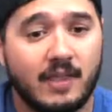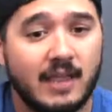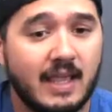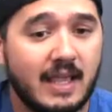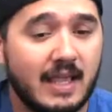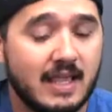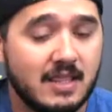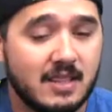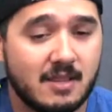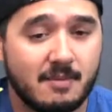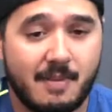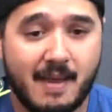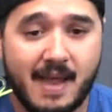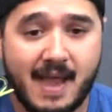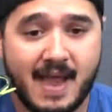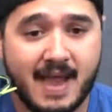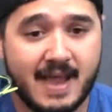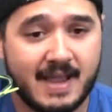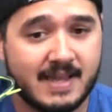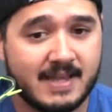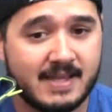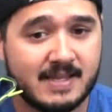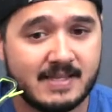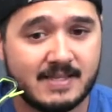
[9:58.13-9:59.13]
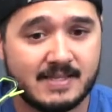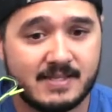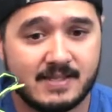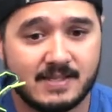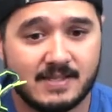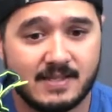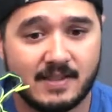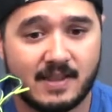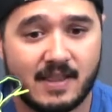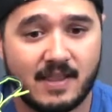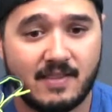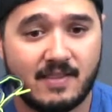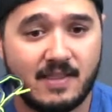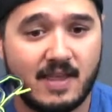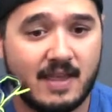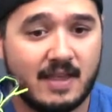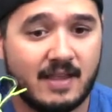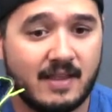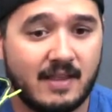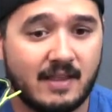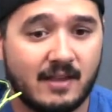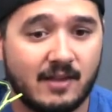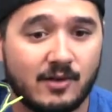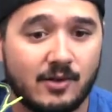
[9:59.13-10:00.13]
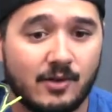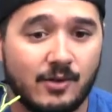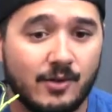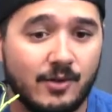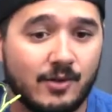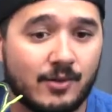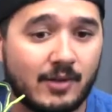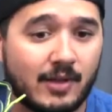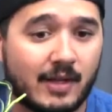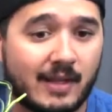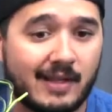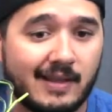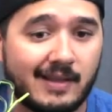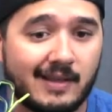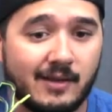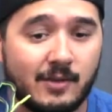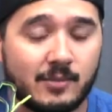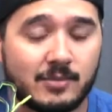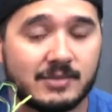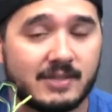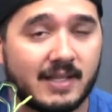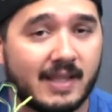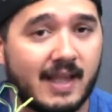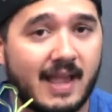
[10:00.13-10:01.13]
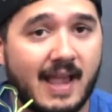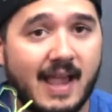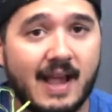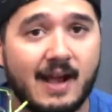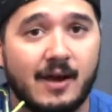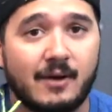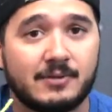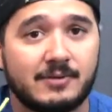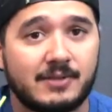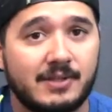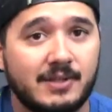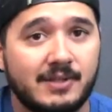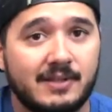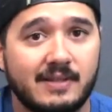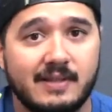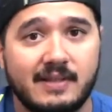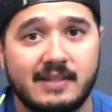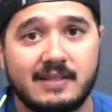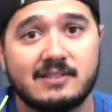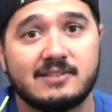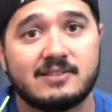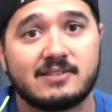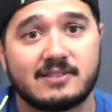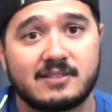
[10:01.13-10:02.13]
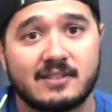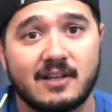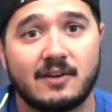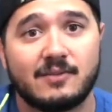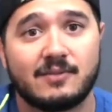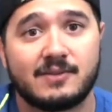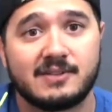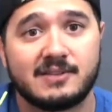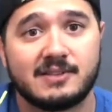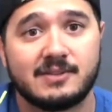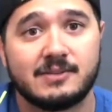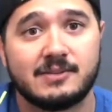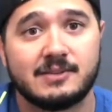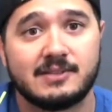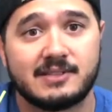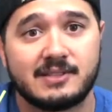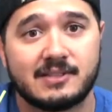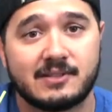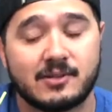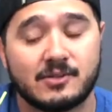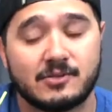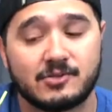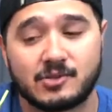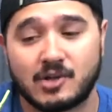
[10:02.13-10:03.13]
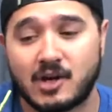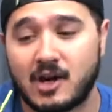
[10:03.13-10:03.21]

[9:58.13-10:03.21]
in the package that they include almost like a how to ease yourself into a zero